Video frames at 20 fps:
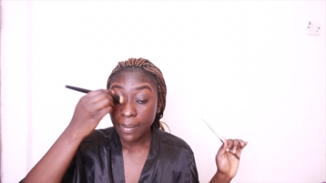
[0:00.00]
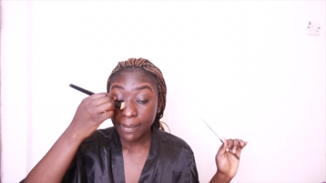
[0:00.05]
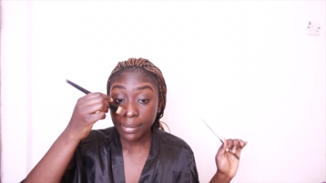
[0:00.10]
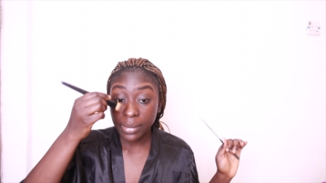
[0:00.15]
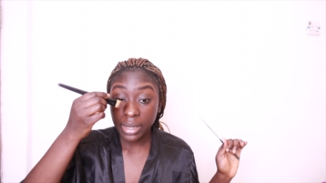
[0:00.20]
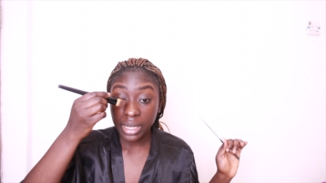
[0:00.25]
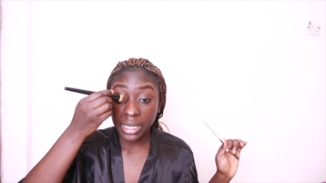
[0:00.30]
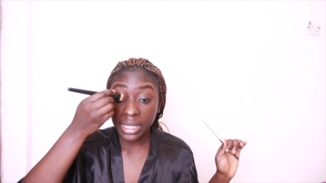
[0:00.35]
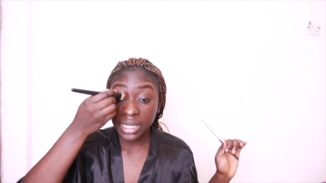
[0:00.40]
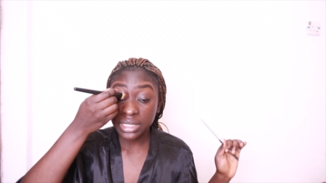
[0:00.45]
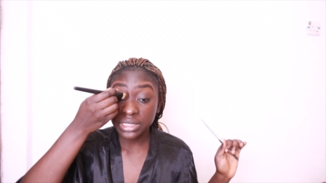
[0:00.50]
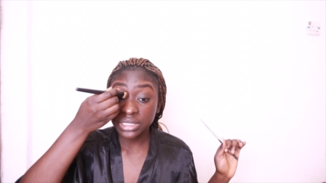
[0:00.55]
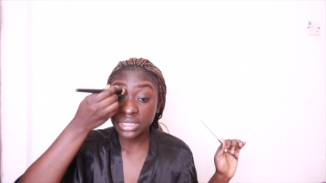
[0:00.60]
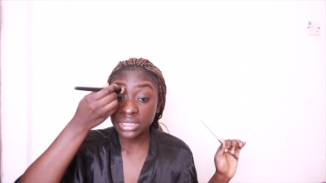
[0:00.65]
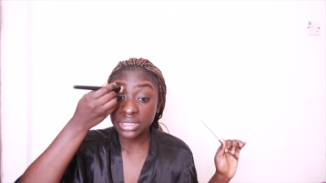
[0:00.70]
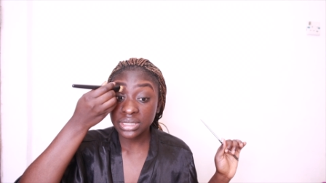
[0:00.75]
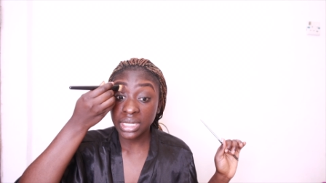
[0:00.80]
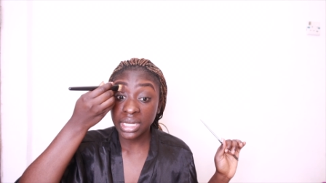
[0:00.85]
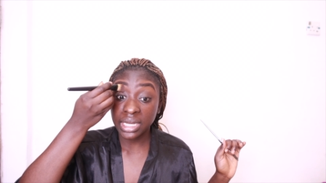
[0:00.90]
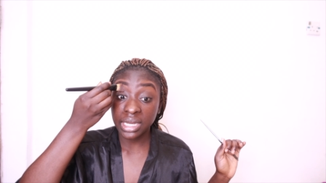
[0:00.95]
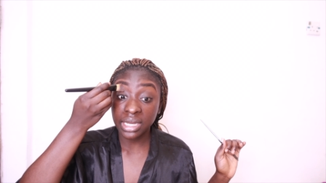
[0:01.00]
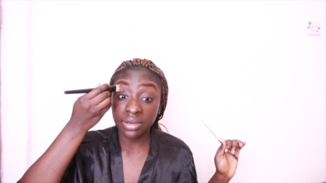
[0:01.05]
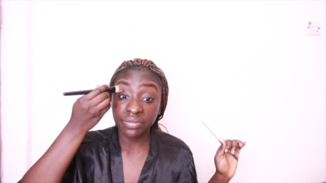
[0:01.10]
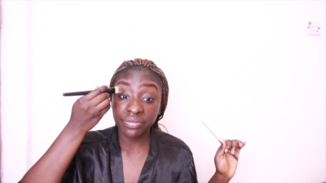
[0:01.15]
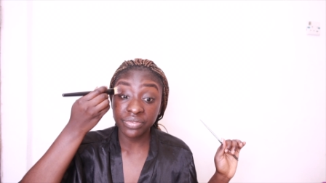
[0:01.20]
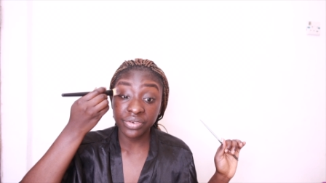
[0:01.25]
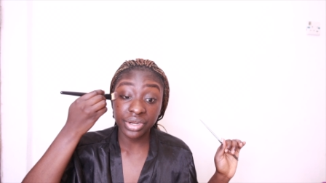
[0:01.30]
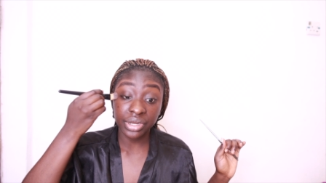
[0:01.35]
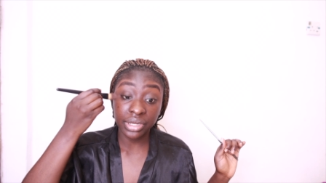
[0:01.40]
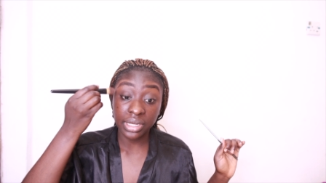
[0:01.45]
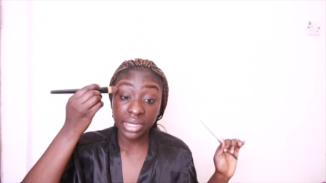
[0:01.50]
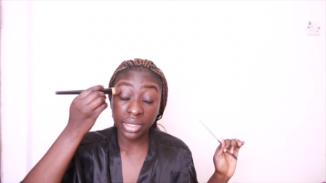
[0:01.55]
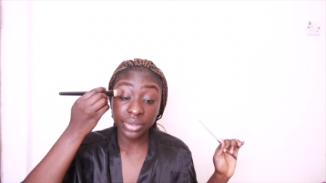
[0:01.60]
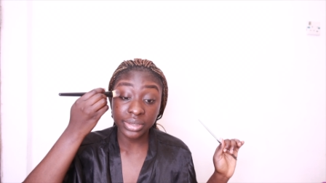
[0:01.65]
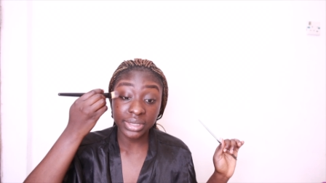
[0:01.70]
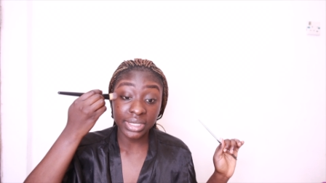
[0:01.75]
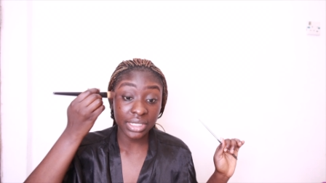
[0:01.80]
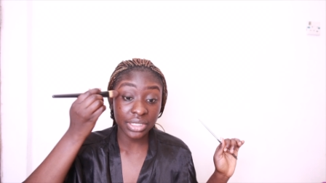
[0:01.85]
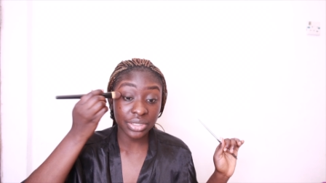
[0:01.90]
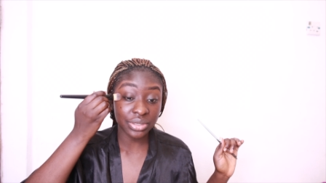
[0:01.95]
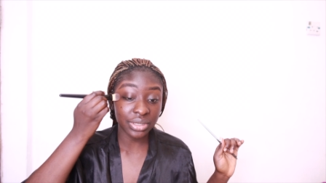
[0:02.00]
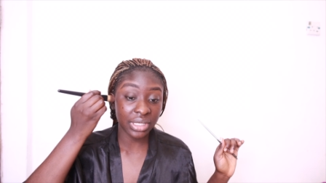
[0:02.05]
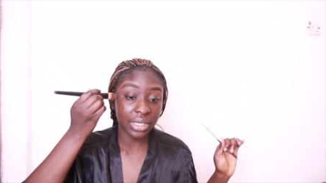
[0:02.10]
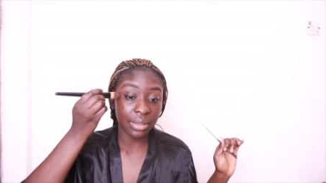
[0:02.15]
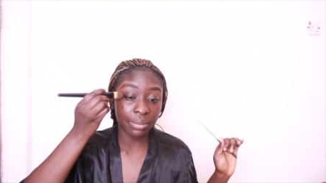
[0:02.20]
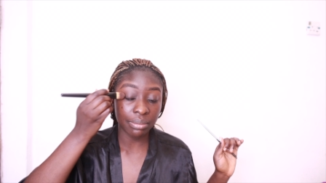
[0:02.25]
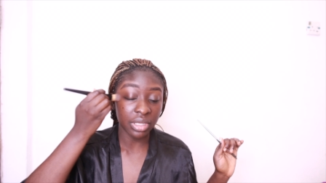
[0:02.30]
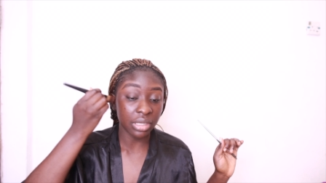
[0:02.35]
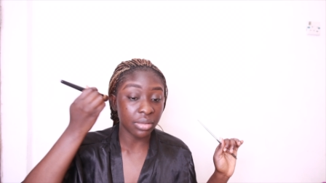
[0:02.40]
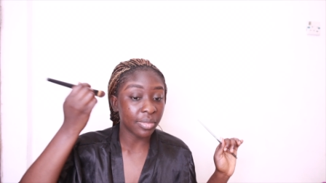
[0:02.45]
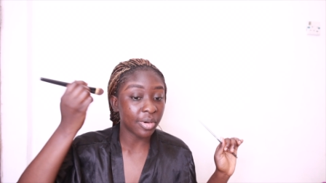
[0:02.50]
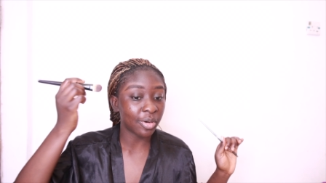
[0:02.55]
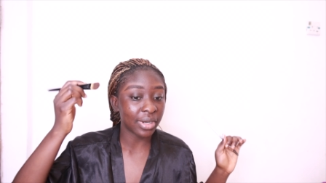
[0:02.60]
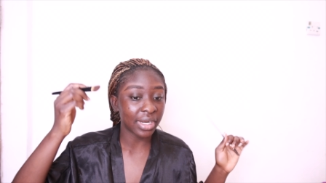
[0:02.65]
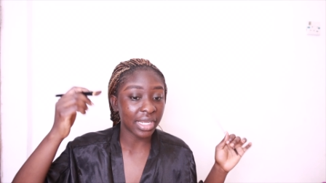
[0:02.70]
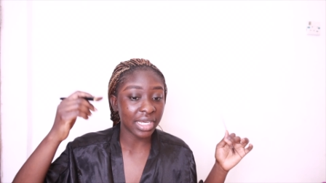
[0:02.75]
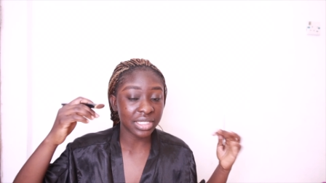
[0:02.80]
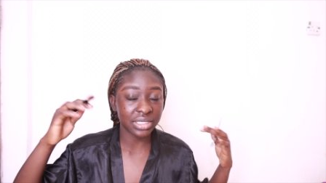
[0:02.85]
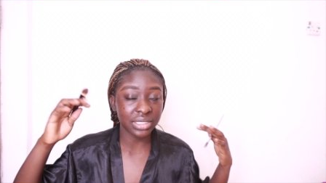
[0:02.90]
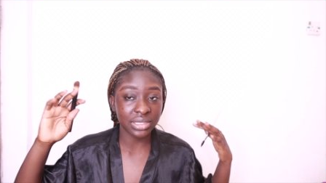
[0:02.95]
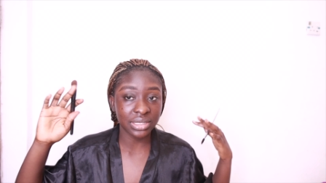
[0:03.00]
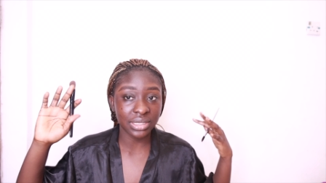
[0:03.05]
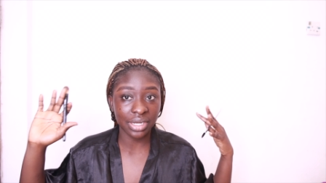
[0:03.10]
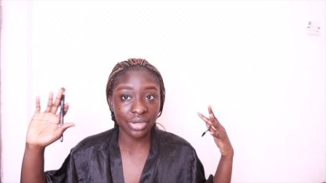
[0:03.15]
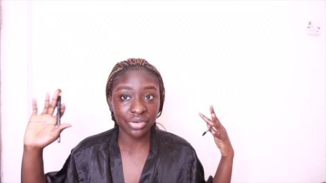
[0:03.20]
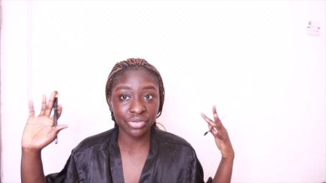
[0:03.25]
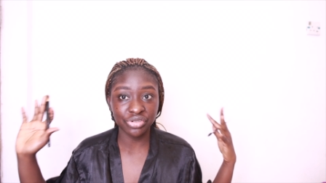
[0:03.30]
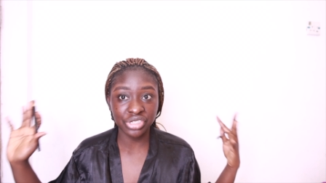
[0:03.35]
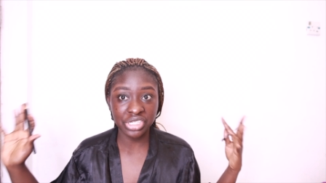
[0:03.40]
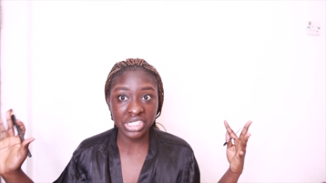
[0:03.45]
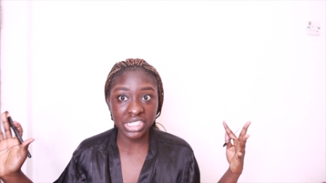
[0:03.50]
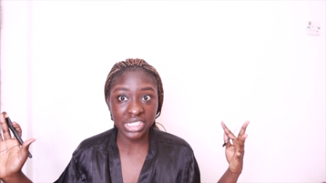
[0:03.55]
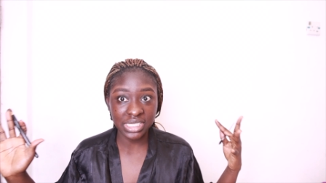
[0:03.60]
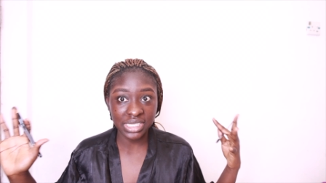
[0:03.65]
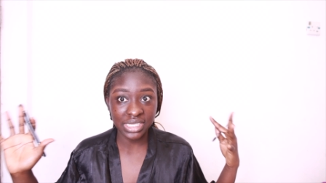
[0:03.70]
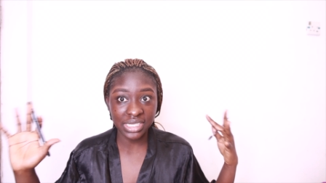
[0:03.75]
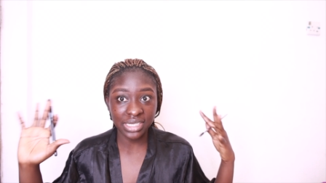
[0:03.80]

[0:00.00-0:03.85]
My lashes are very loud. I need to get minimal lashes. They are really